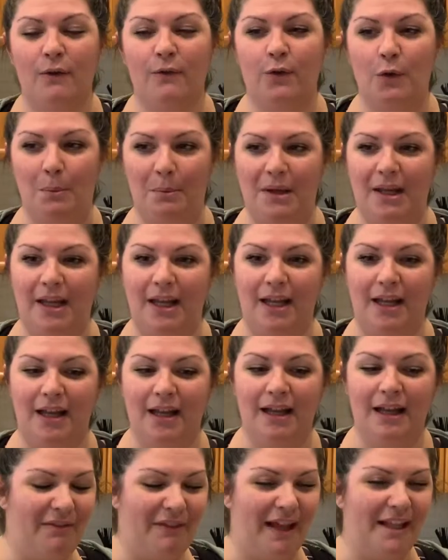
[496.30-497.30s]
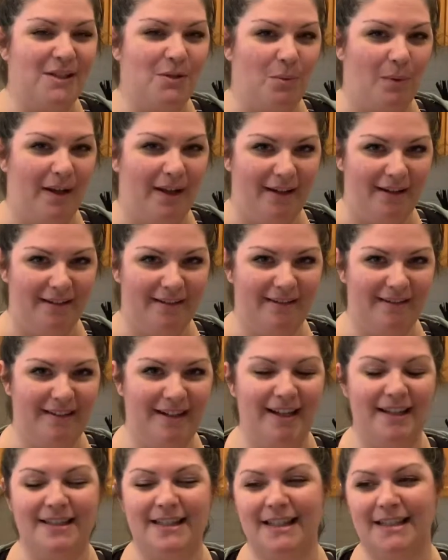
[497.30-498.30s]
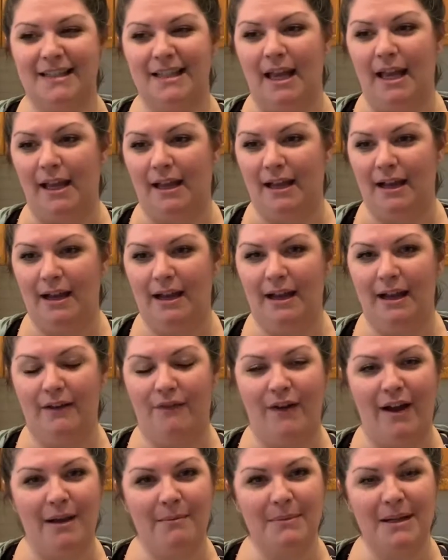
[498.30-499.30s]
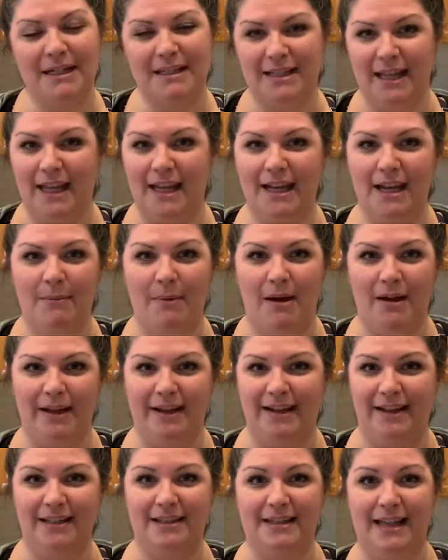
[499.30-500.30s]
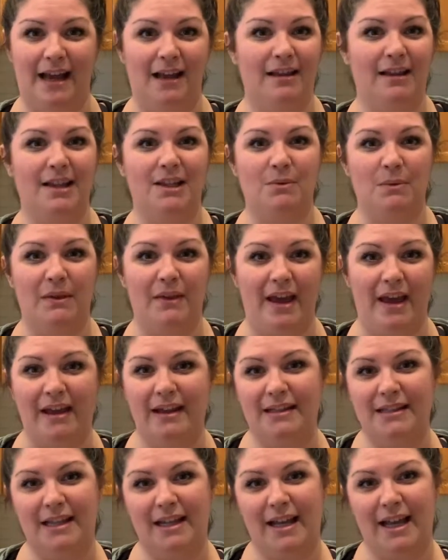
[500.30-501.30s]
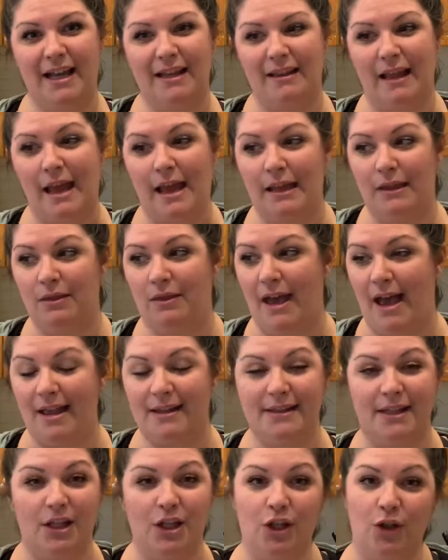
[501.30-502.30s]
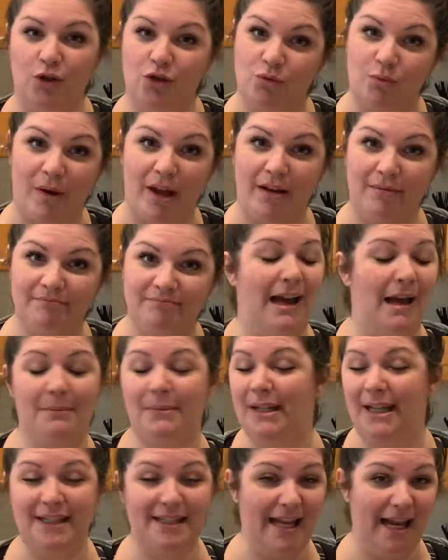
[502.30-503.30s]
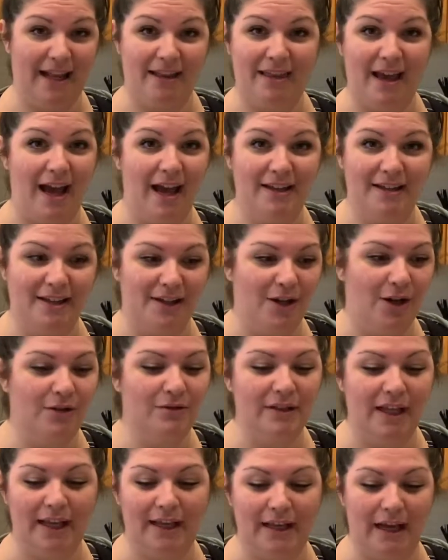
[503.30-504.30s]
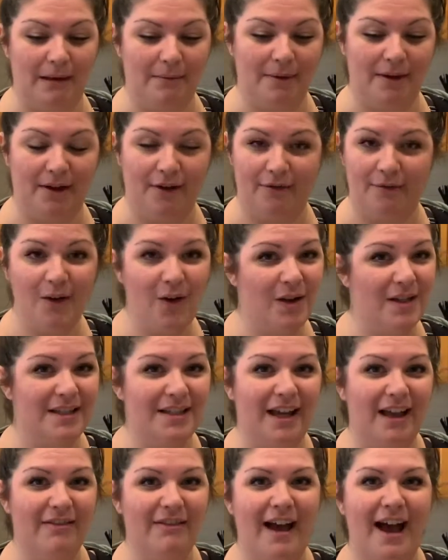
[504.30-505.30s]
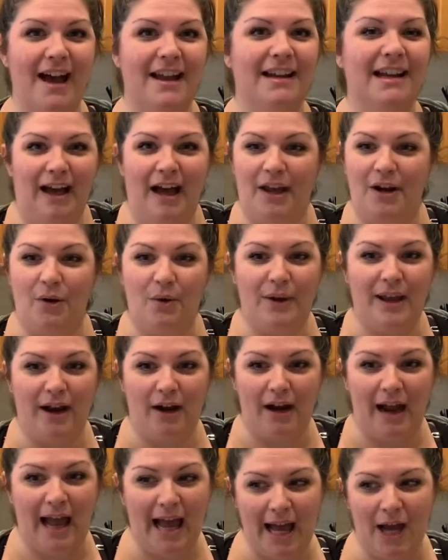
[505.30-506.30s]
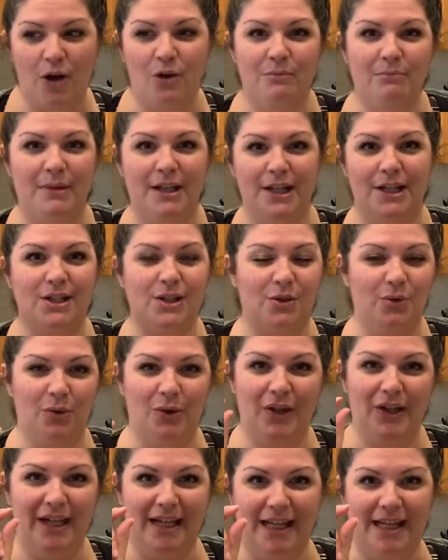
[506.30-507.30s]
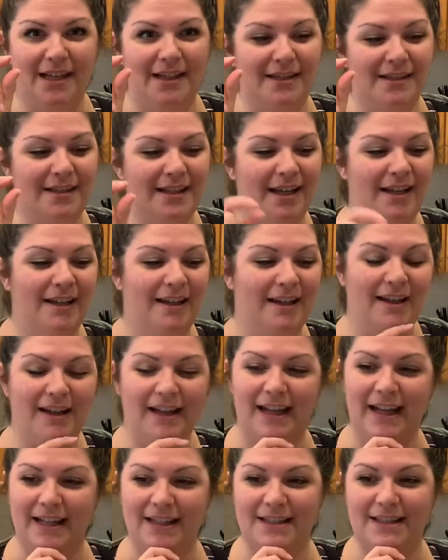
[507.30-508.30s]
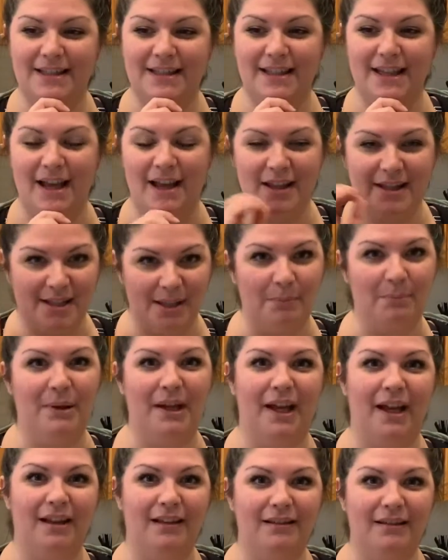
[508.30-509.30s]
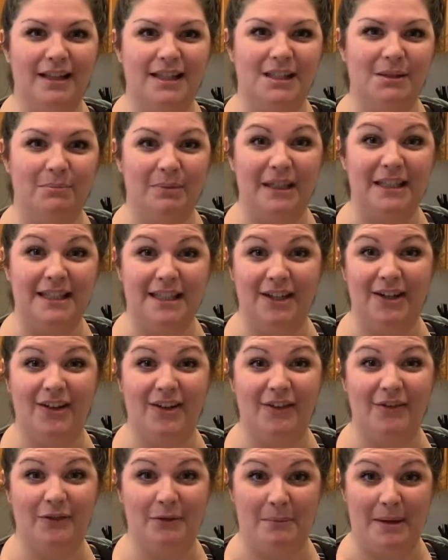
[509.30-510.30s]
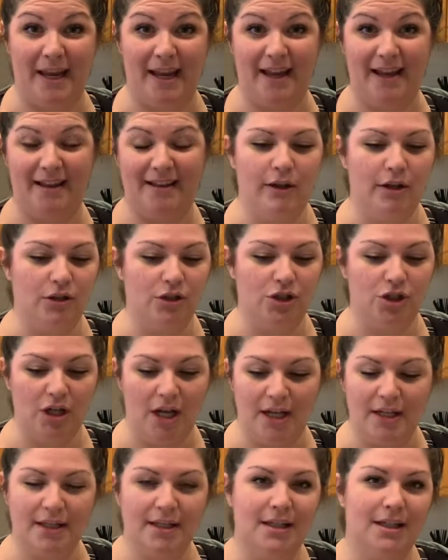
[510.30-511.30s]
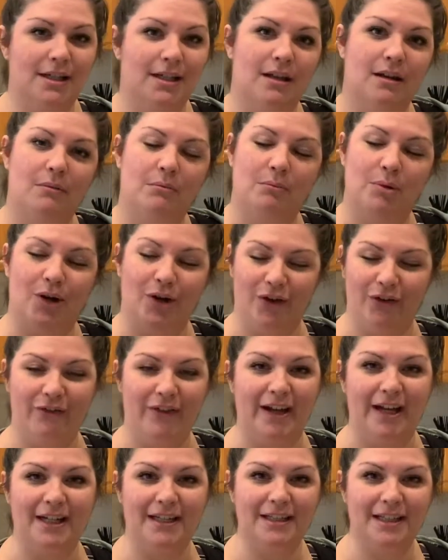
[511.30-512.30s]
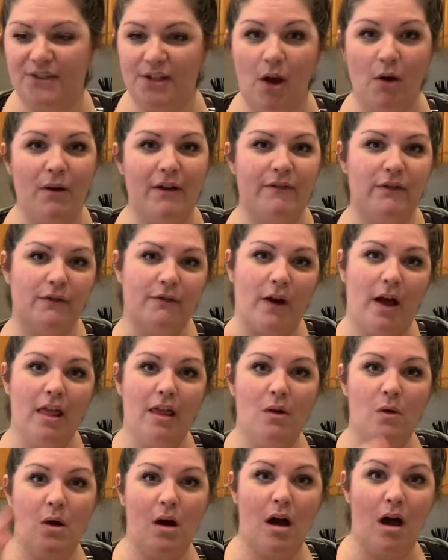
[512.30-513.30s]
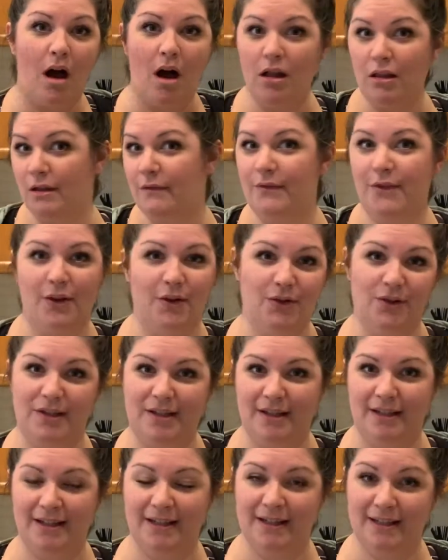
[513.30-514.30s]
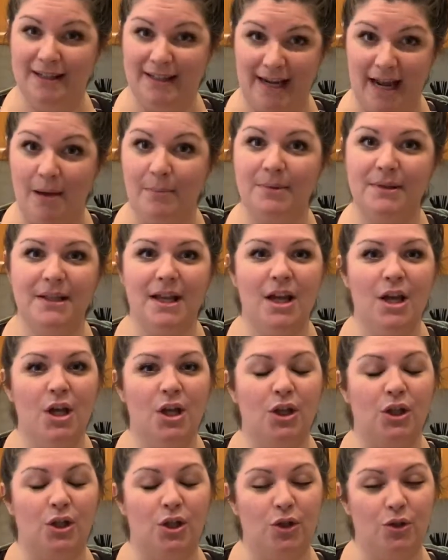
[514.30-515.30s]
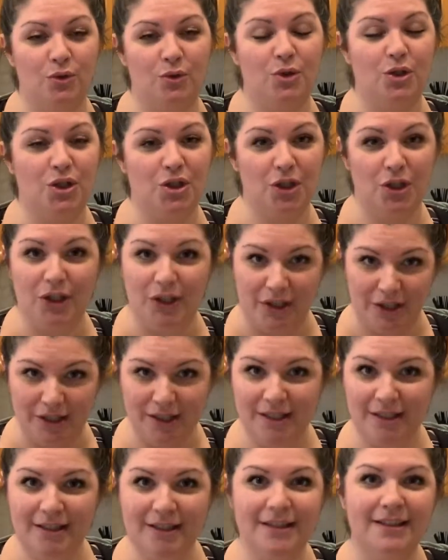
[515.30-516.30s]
for me, that's a win, because it's like, if I'm excited about eating salads with eggs in it, like that's a huge win. I'm gonna take that, you know, like I'm gonna focus on that. I don't care how minuscule it is. It's a big deal for me. They're just perfect. So if you follow all of those steps, you should,